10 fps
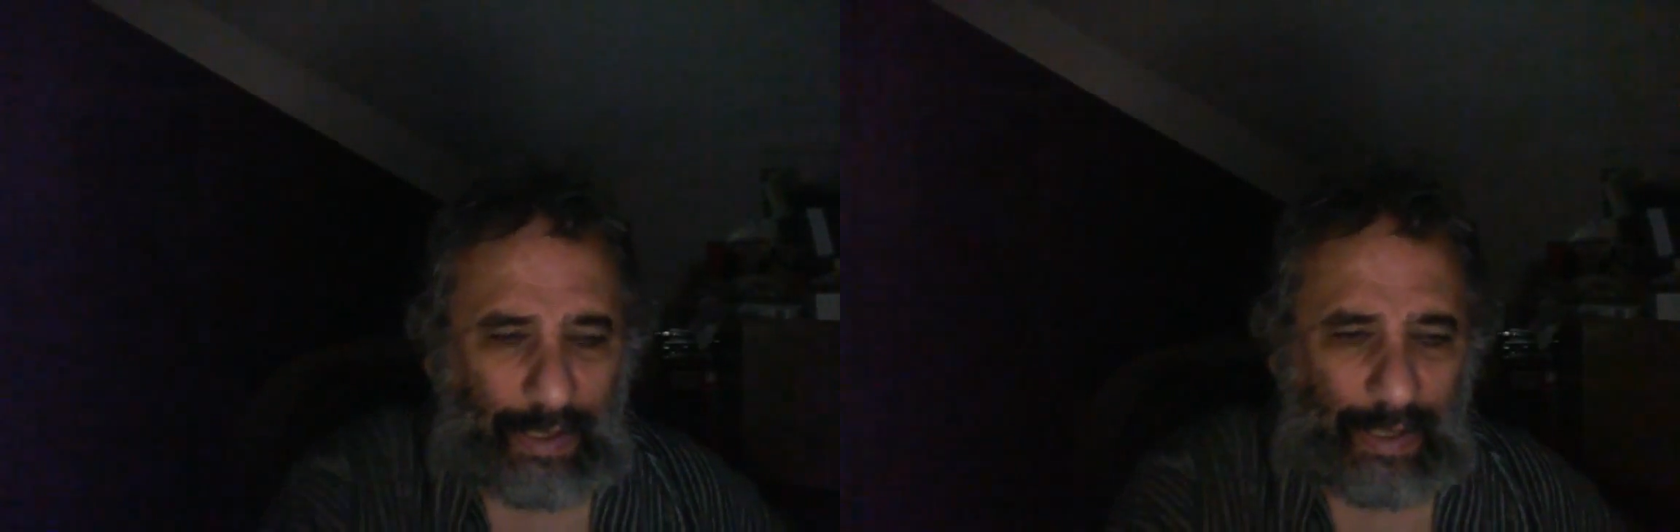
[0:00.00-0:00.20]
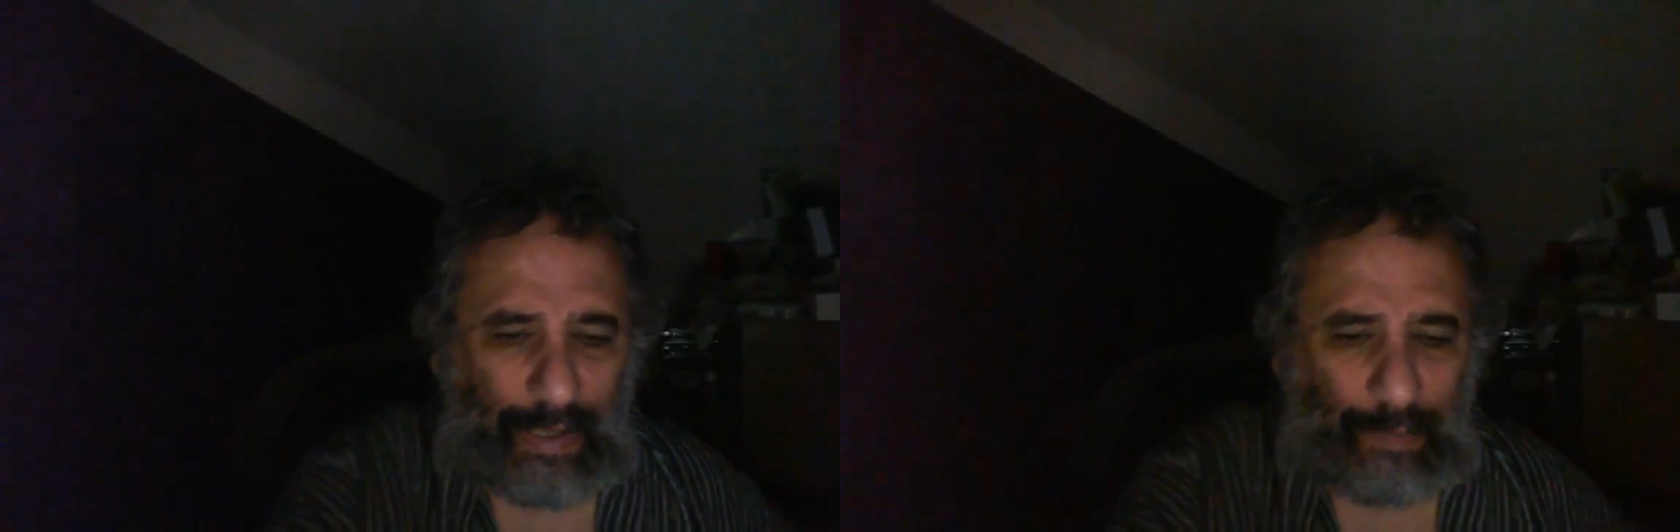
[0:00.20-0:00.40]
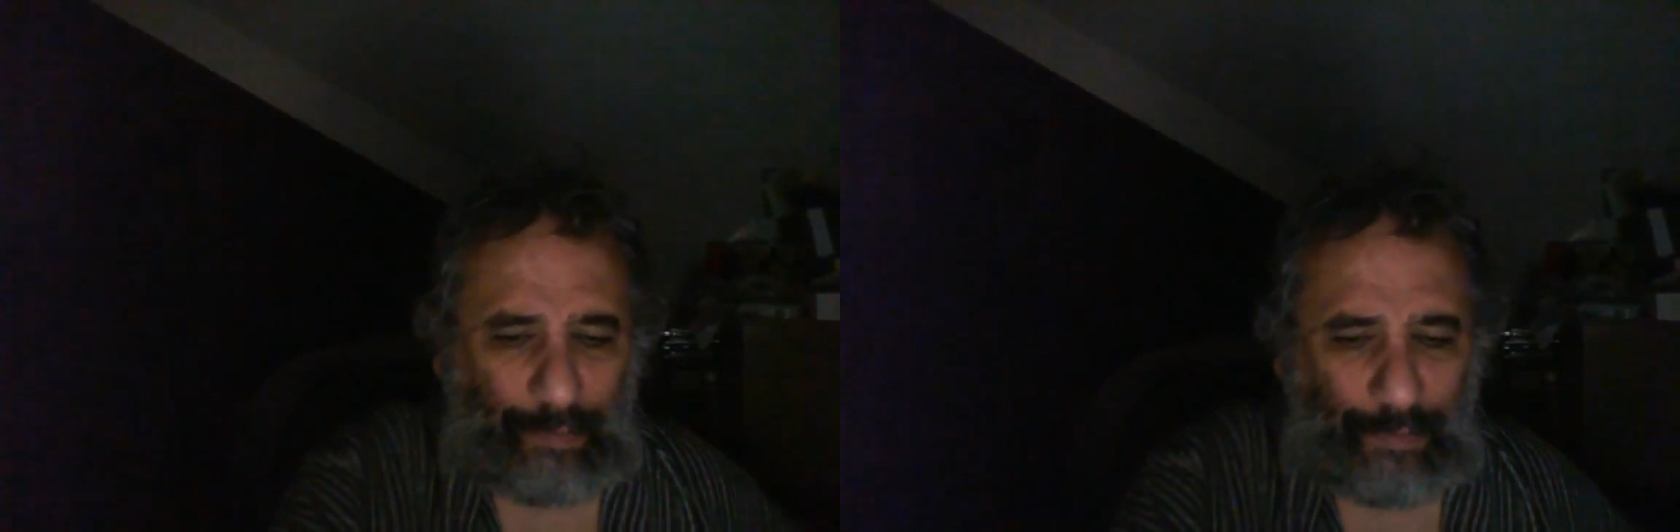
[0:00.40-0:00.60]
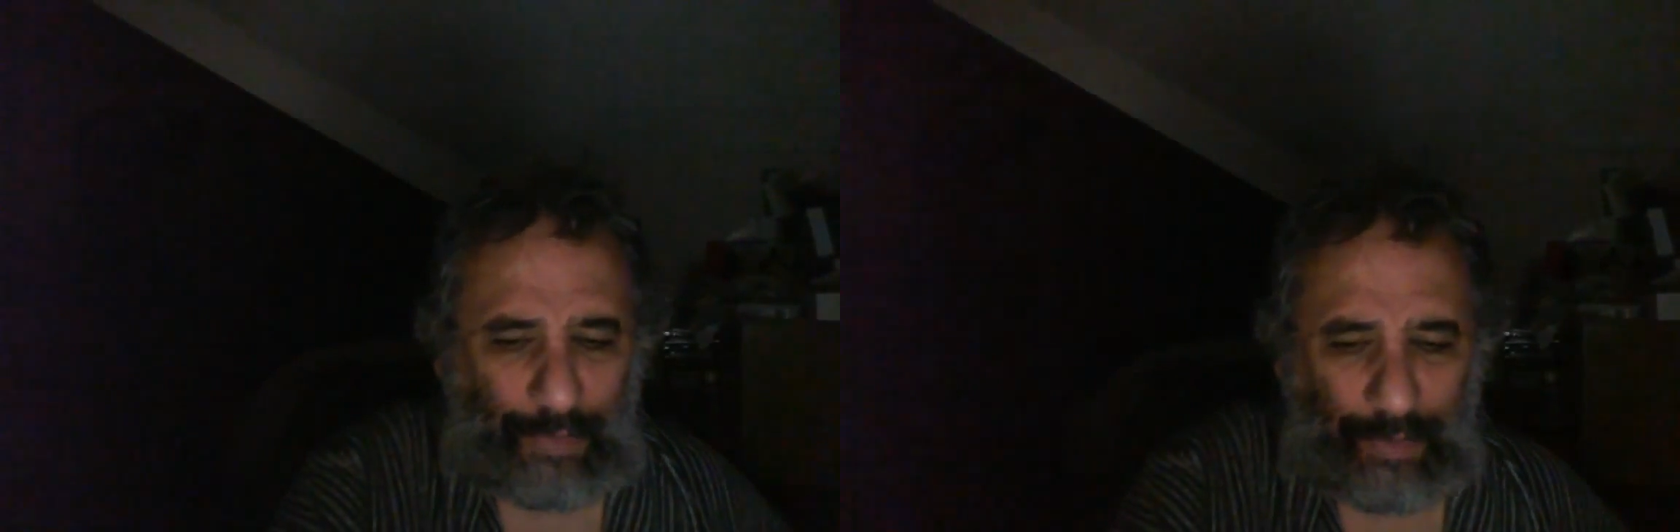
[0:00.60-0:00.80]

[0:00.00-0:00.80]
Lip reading: the